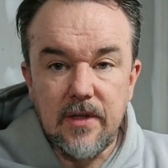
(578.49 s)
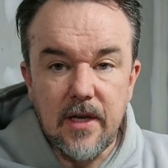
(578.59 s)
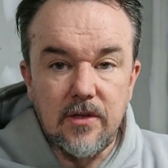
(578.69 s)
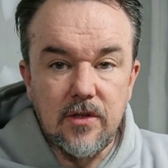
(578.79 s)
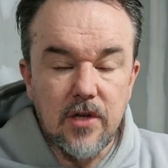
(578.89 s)

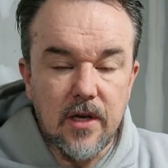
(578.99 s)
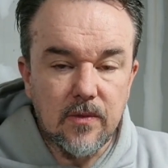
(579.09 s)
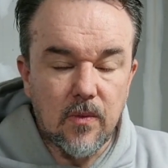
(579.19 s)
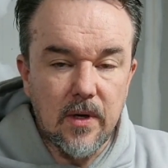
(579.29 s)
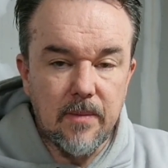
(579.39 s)
They
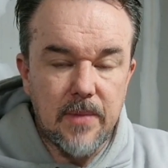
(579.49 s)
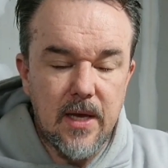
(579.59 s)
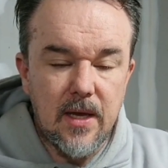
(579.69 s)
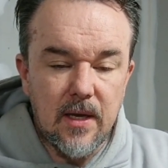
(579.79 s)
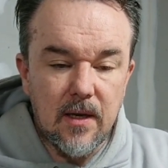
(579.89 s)
just want to
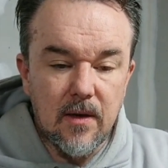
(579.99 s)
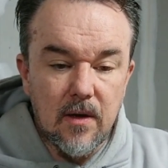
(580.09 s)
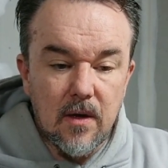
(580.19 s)
be